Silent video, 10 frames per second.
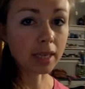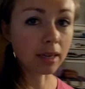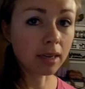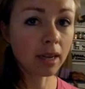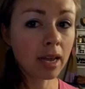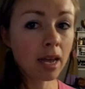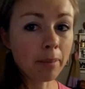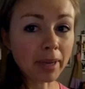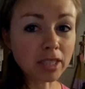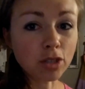and
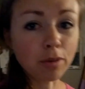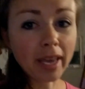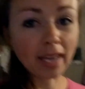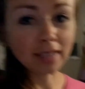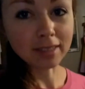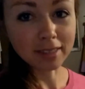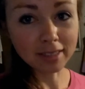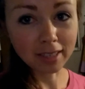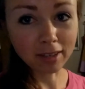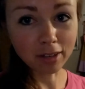my suitcase is
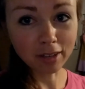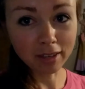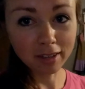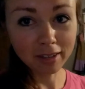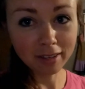still